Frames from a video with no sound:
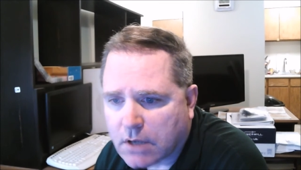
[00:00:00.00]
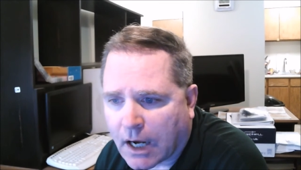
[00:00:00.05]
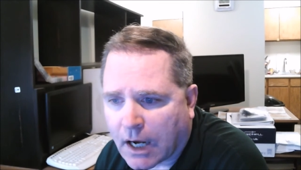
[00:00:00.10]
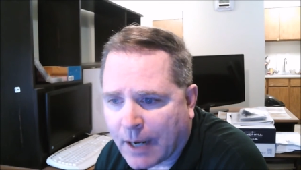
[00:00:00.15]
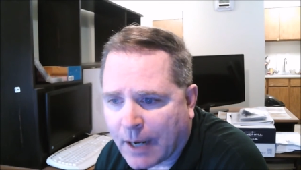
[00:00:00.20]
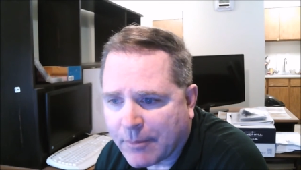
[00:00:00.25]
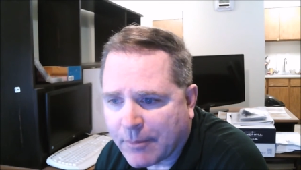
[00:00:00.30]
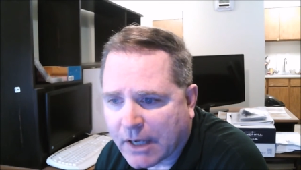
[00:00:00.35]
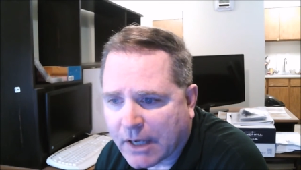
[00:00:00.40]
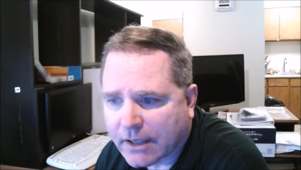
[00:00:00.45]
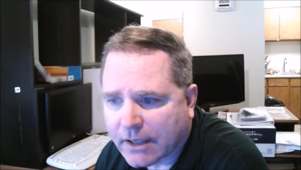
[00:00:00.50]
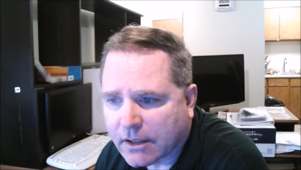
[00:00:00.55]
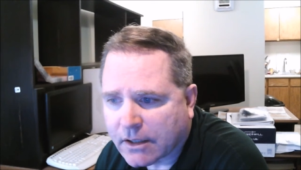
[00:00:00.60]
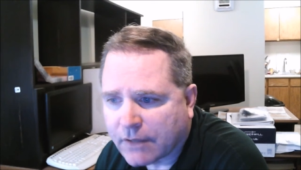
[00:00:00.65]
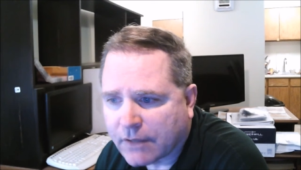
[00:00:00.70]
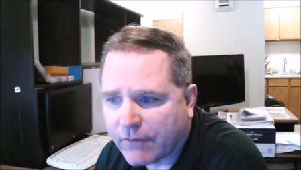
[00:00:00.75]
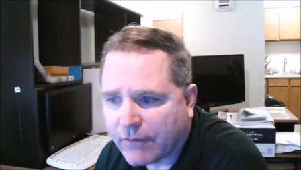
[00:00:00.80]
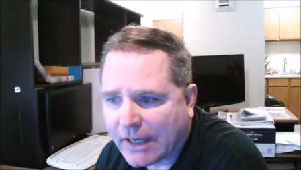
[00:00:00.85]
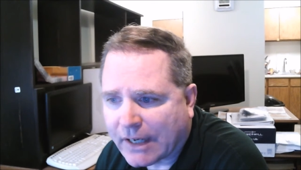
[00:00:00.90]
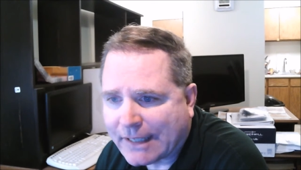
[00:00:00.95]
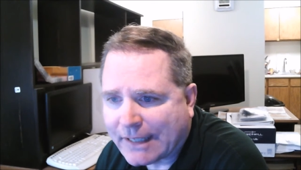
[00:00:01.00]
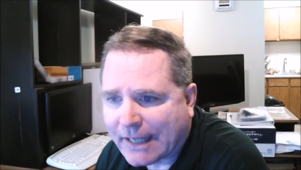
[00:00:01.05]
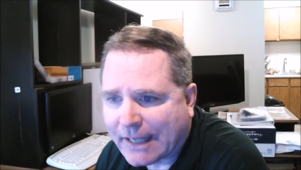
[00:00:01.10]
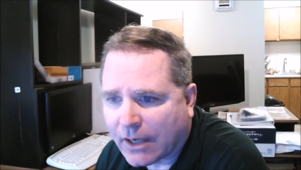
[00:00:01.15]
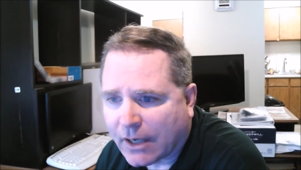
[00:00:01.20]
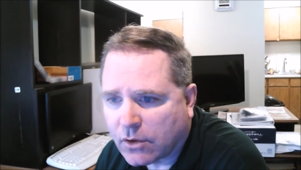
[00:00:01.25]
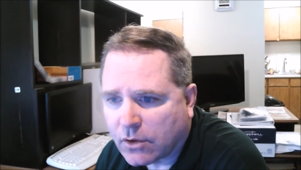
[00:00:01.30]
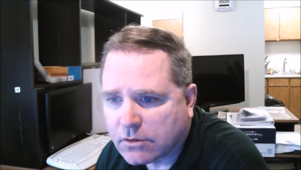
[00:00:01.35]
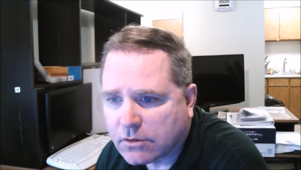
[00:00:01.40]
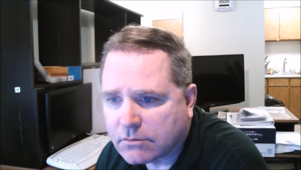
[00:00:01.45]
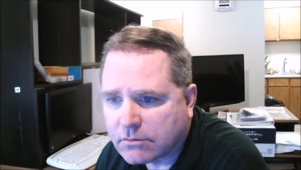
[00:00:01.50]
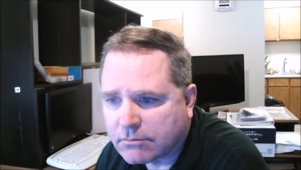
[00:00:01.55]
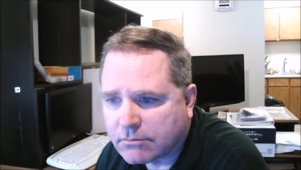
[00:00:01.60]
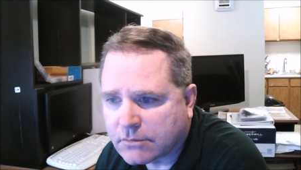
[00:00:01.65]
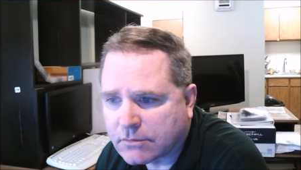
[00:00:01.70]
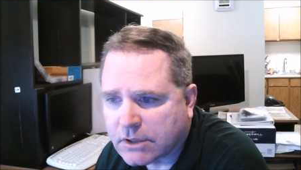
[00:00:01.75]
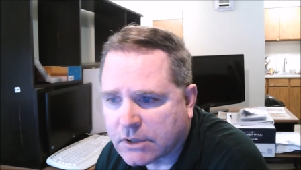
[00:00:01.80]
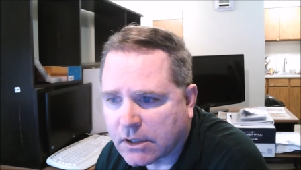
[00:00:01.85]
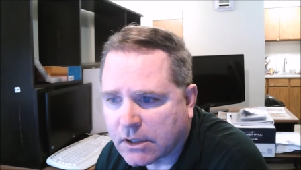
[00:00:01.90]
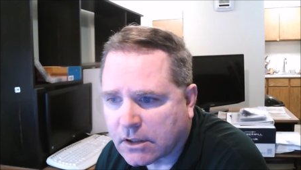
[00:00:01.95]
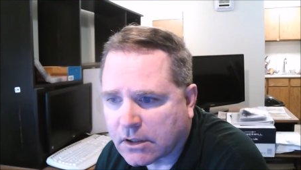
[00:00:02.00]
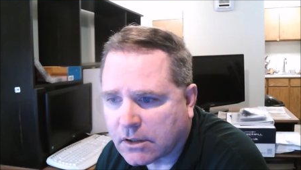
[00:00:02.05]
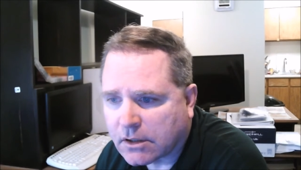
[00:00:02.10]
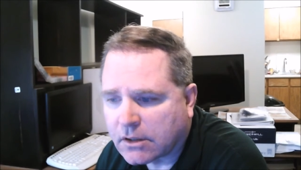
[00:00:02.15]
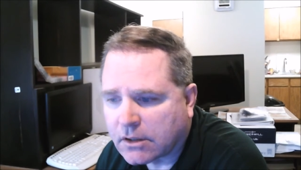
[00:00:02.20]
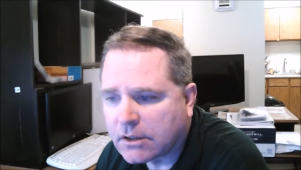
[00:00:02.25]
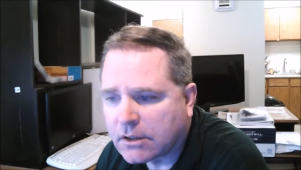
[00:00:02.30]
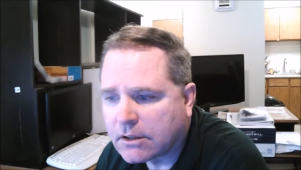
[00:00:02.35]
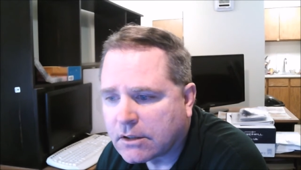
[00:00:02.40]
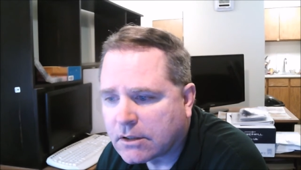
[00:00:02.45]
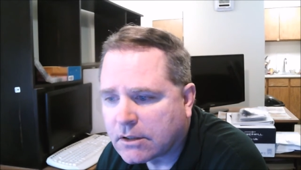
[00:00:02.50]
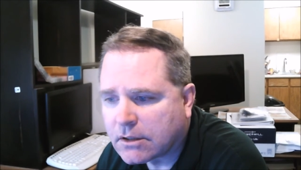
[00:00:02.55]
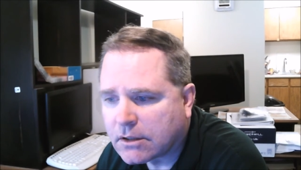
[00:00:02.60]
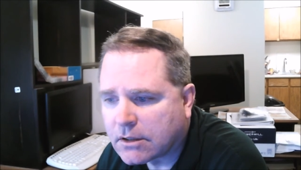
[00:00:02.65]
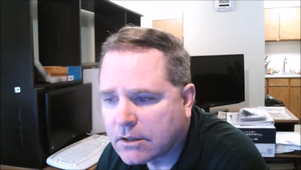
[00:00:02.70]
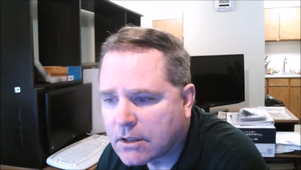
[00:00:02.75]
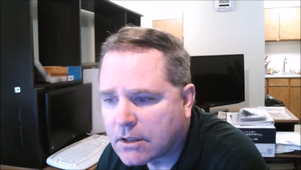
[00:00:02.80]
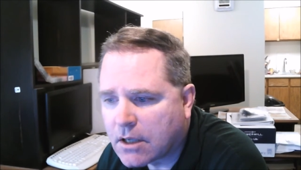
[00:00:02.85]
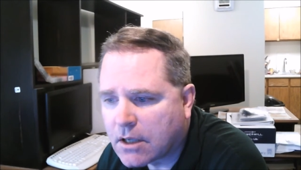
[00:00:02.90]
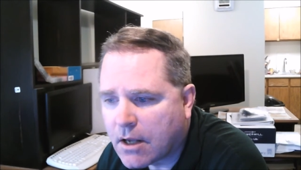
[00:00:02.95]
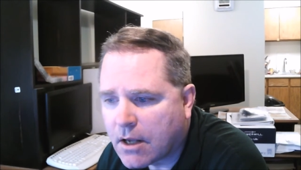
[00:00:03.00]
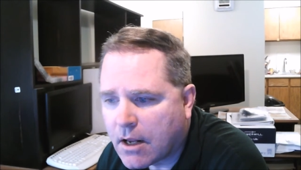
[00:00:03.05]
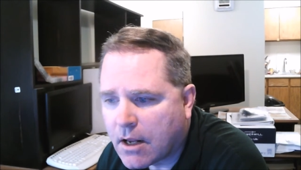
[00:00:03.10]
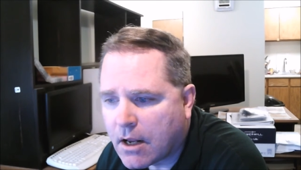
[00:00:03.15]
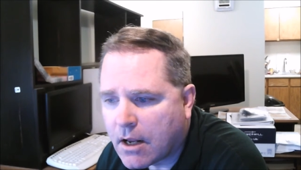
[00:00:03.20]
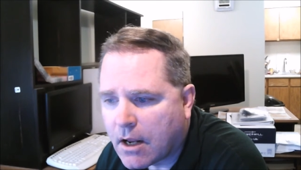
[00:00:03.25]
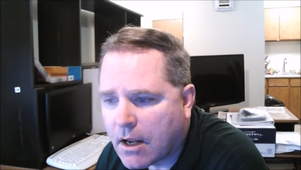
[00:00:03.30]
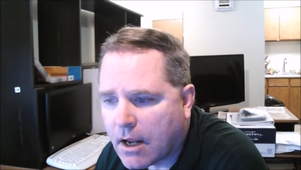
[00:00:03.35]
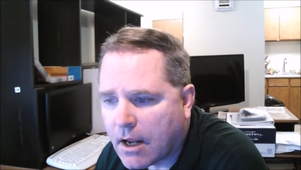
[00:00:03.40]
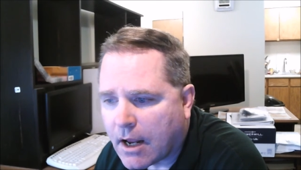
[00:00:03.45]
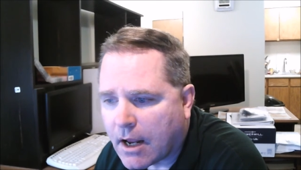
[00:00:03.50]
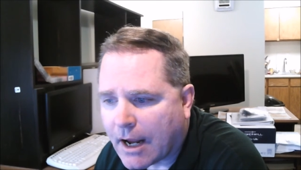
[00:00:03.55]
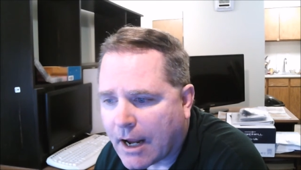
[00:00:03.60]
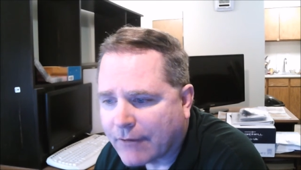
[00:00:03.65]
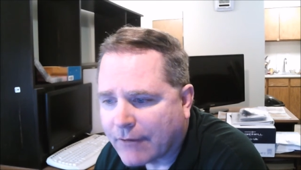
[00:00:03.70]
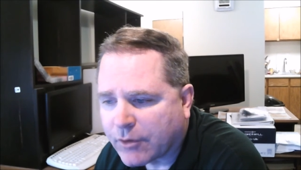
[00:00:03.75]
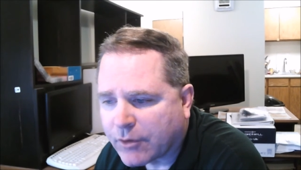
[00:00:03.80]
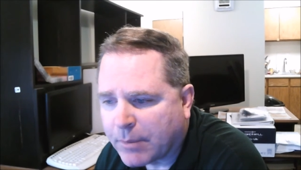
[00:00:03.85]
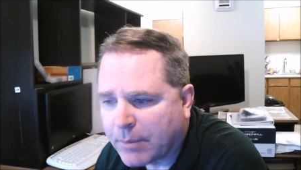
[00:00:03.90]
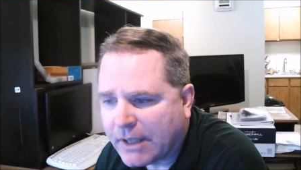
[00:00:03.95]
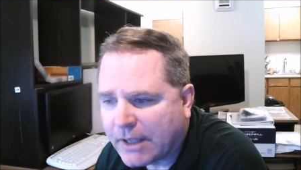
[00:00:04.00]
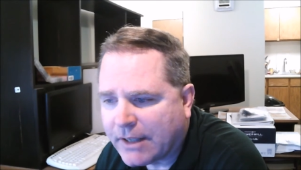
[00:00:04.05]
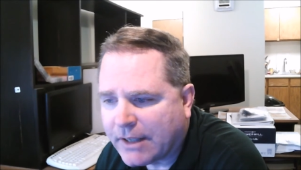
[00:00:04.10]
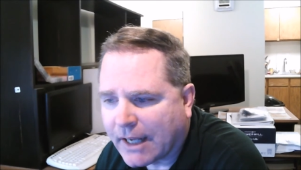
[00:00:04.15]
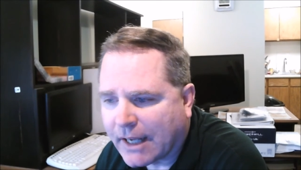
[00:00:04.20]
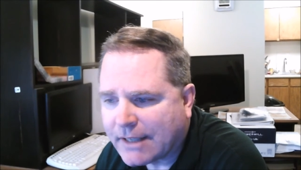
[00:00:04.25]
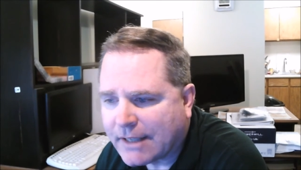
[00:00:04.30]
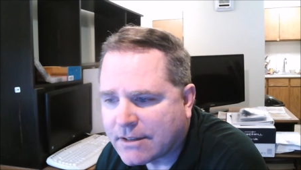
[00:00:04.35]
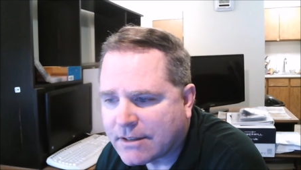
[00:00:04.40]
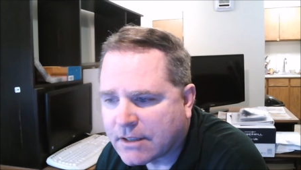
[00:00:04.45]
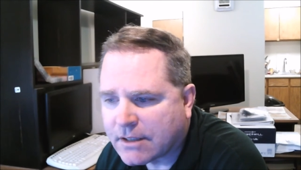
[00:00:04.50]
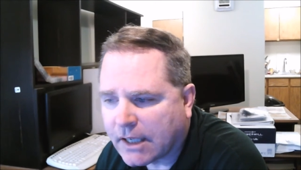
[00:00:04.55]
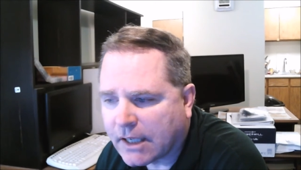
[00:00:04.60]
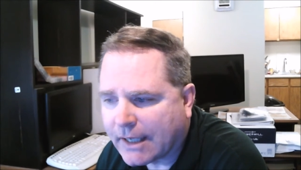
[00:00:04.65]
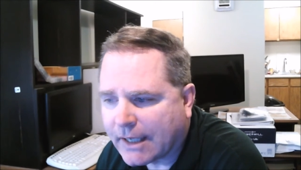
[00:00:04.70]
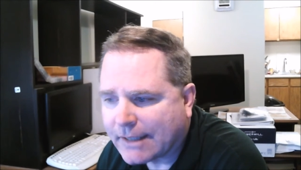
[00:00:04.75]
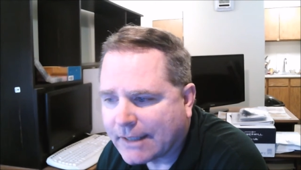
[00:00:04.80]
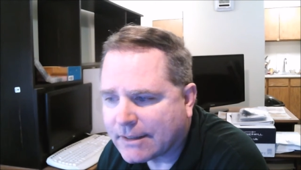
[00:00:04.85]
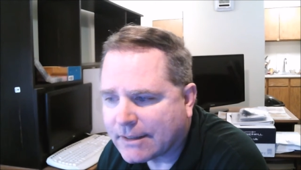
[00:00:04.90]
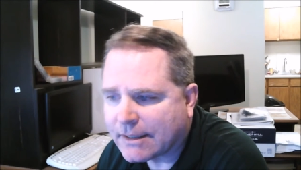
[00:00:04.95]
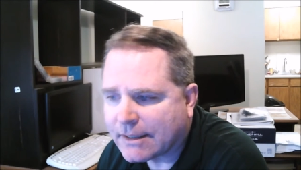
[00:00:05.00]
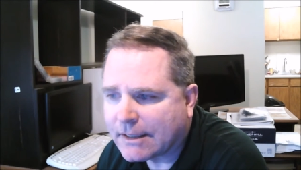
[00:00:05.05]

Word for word: I'm not going to find out until after midnight tonight.